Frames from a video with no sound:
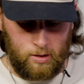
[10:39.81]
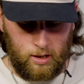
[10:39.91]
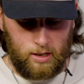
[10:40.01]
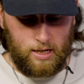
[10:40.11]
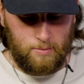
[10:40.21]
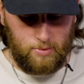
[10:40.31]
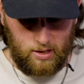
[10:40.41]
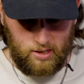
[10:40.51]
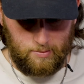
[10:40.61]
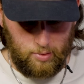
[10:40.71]
gonna keep
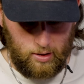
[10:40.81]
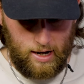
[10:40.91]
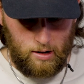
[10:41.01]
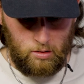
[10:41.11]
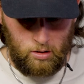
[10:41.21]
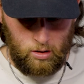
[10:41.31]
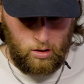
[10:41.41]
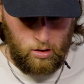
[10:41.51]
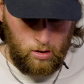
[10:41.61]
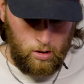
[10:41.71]
things simple now.
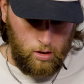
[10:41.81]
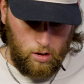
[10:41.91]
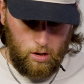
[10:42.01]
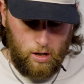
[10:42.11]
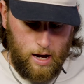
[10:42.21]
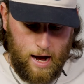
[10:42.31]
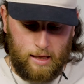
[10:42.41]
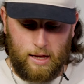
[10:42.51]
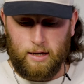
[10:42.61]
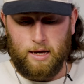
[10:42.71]

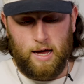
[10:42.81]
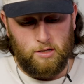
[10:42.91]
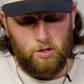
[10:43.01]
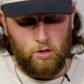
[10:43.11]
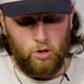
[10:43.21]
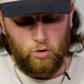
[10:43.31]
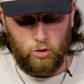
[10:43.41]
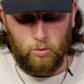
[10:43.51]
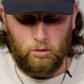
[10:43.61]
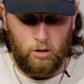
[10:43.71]
I like, as
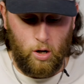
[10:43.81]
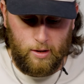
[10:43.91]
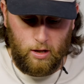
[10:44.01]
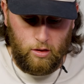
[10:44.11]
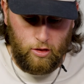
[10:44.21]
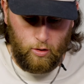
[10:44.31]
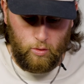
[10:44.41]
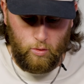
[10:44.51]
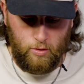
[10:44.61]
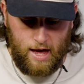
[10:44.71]
usual, going
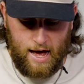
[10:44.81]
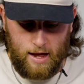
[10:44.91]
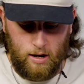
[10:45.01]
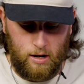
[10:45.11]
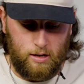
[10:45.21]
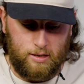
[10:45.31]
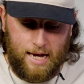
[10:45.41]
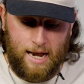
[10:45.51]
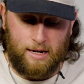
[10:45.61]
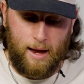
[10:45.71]
through that
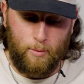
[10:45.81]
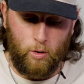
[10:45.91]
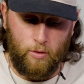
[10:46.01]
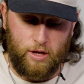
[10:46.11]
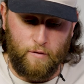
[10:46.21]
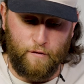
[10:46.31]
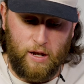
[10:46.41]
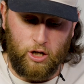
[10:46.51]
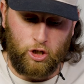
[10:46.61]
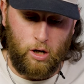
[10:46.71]
10 diamond row that you
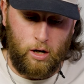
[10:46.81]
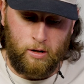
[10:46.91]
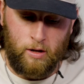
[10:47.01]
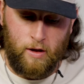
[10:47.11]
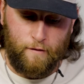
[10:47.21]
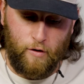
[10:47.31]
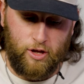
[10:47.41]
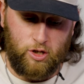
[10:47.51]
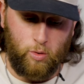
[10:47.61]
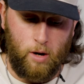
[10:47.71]
finished on. For
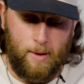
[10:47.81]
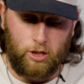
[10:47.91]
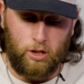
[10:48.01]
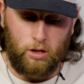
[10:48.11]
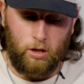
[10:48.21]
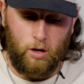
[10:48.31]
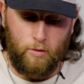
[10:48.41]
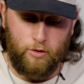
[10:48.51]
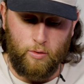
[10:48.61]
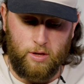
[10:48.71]
this one, I'm actually gonna
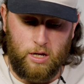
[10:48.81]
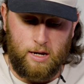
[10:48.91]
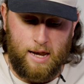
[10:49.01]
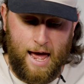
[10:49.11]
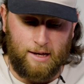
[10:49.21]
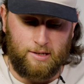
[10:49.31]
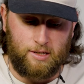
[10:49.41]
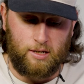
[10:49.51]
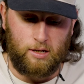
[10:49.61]
go through the next